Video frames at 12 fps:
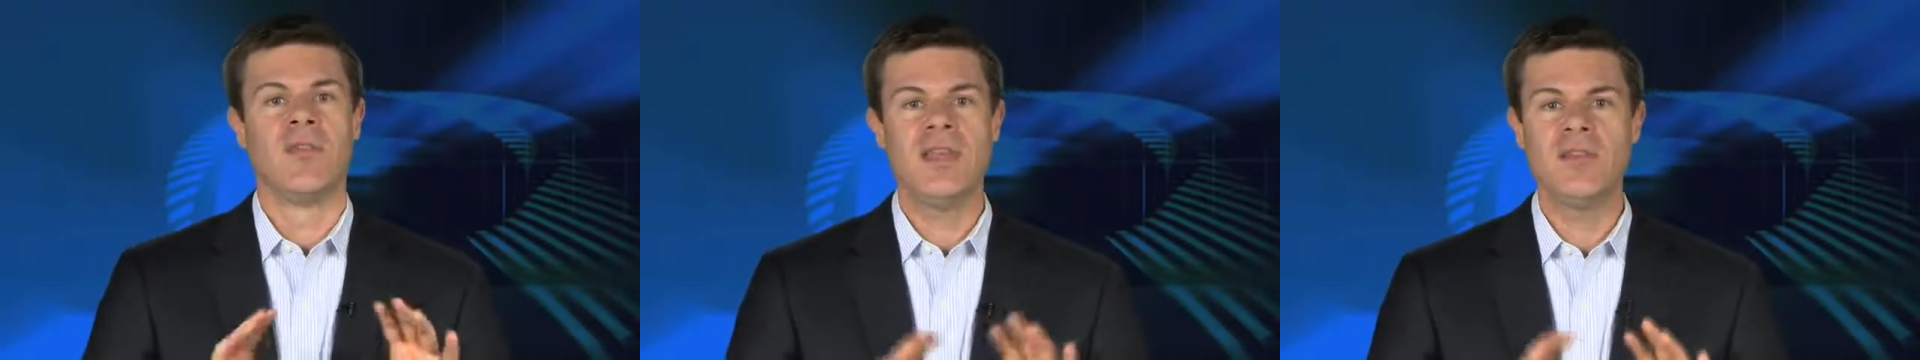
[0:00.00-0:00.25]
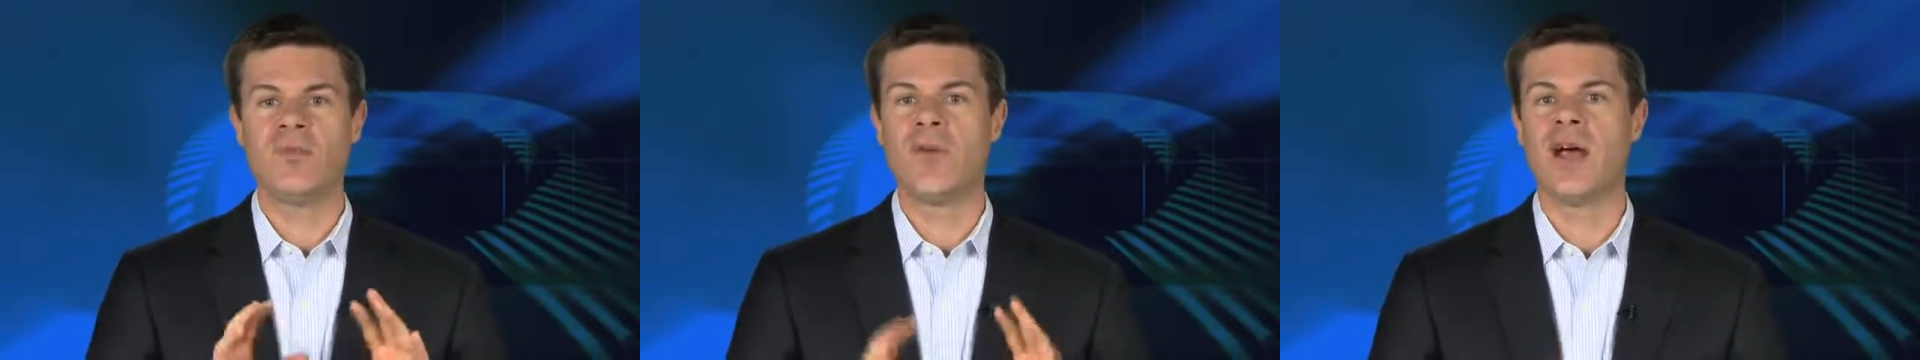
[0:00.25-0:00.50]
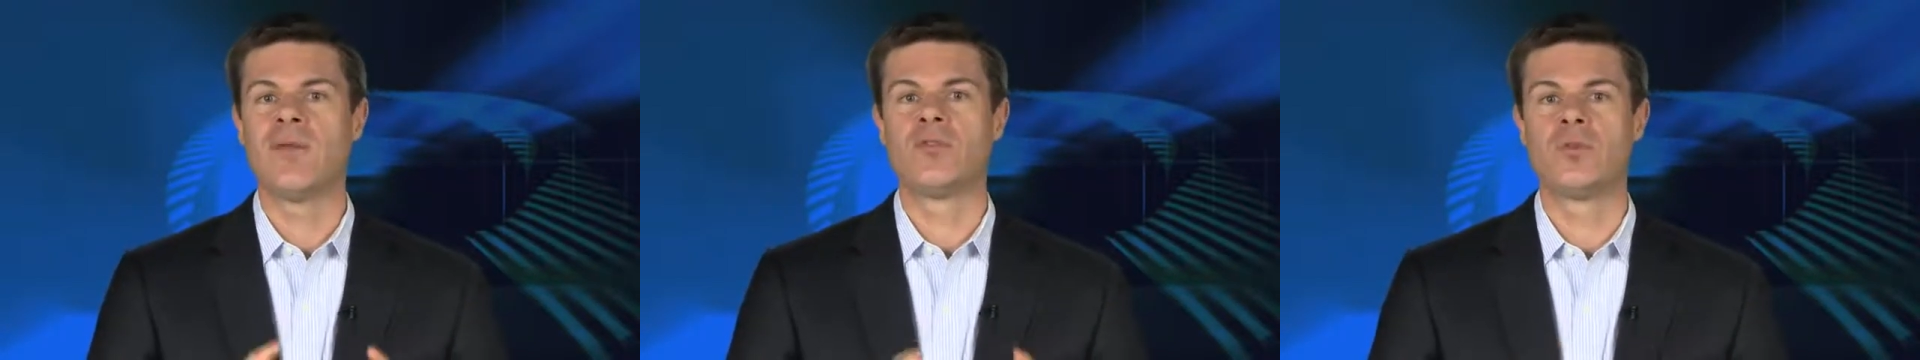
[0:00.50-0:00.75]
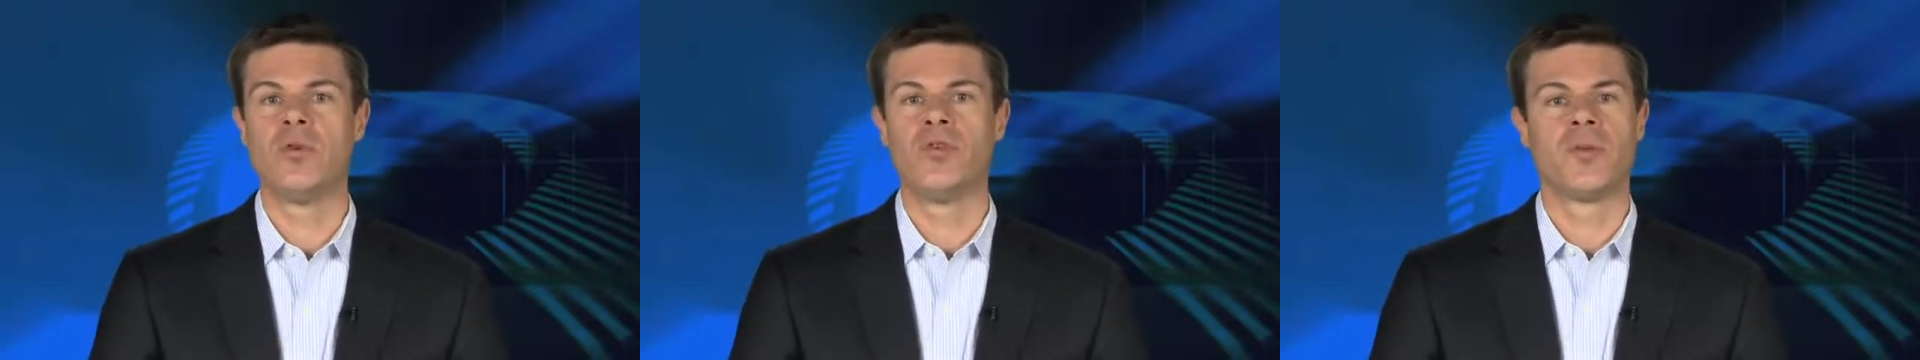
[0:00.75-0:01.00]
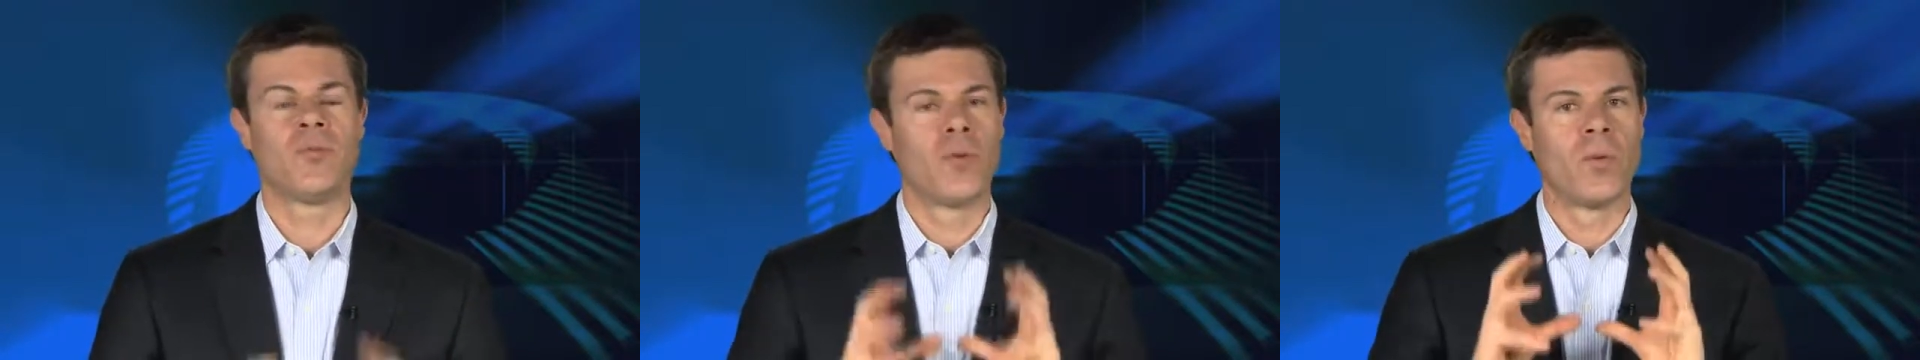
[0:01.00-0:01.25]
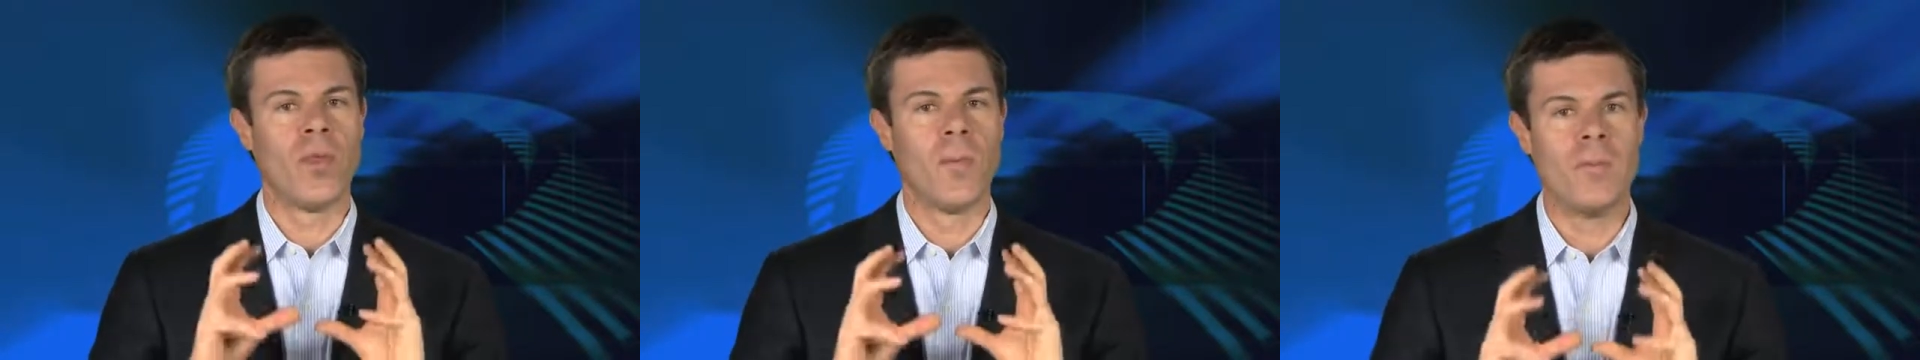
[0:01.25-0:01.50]
These 5 tools
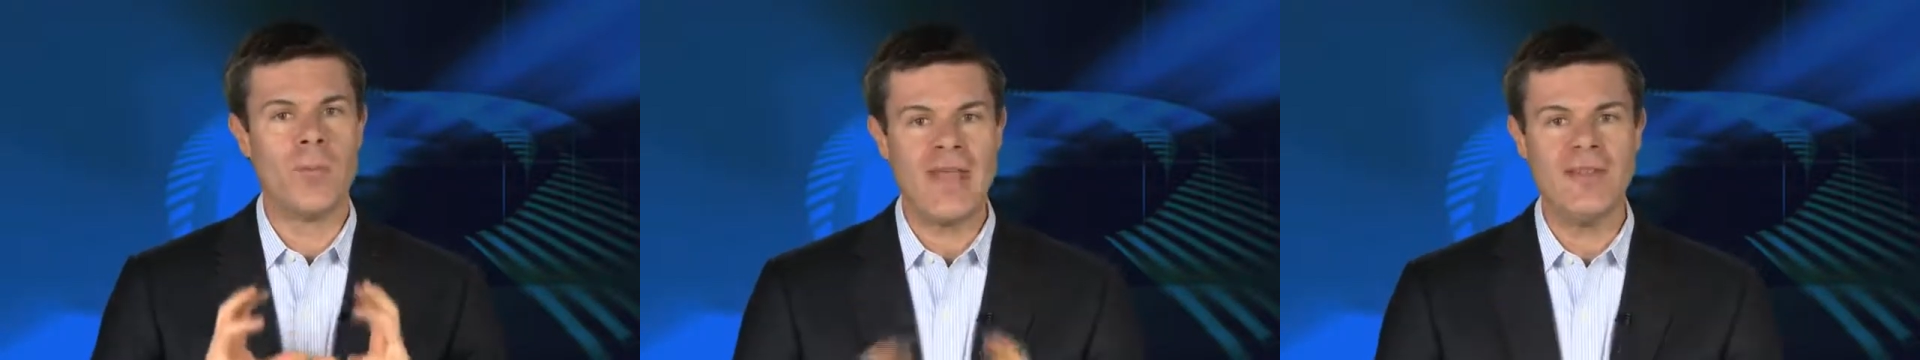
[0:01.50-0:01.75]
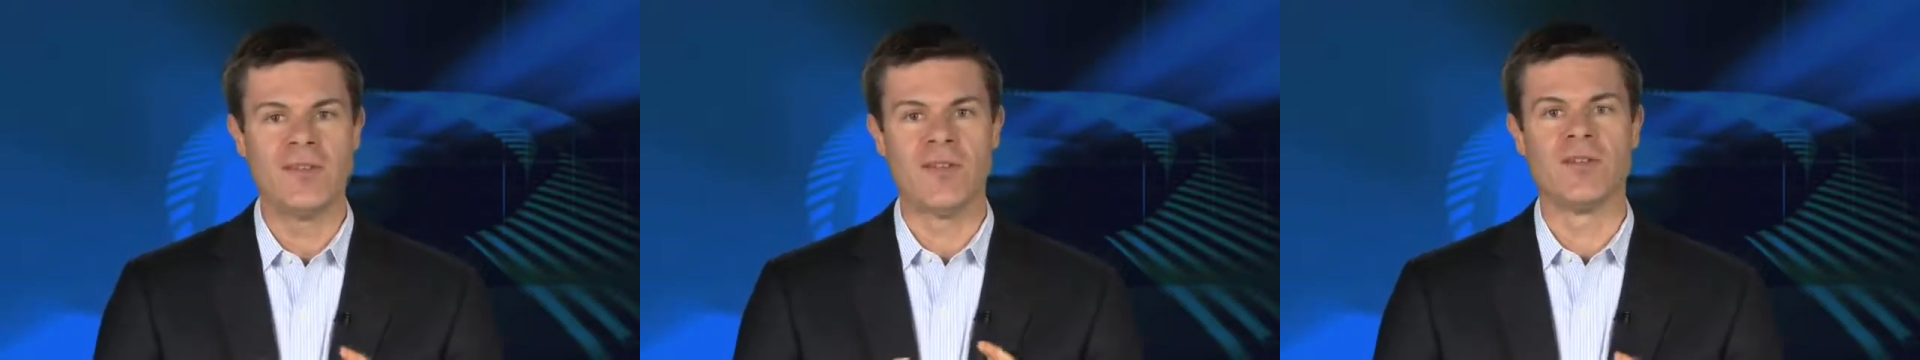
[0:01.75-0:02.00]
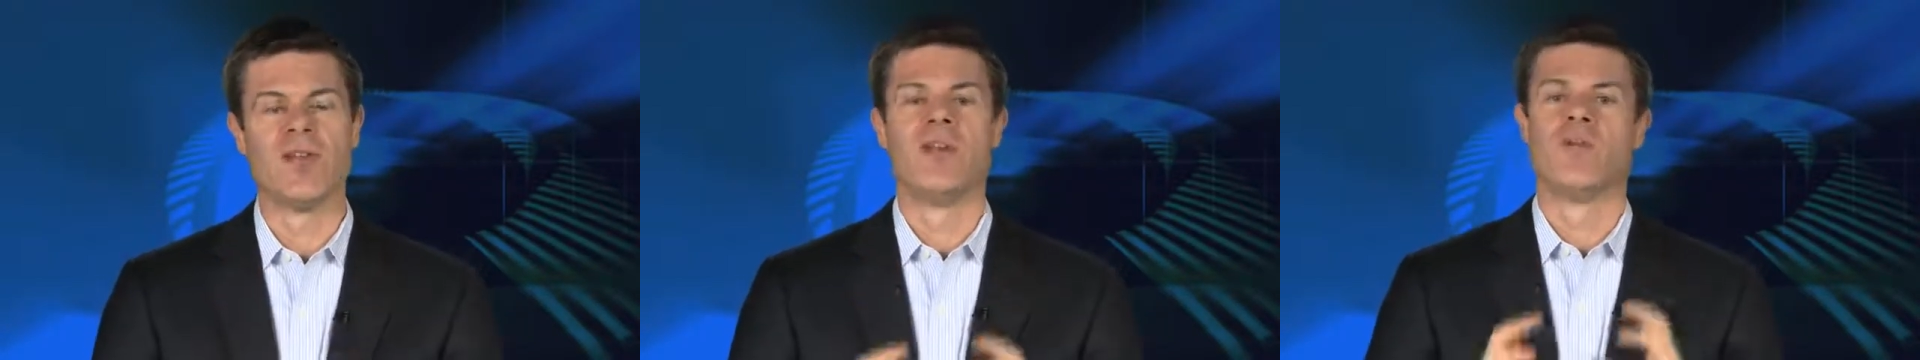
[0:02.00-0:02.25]
form the basis